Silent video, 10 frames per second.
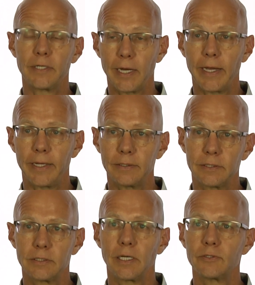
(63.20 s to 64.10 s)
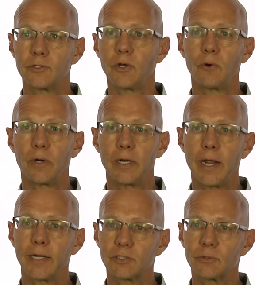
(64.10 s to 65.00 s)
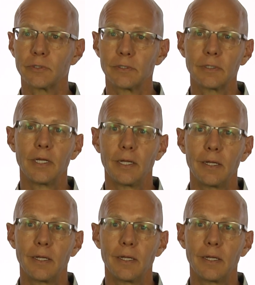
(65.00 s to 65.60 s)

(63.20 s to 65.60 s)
diet. So a natural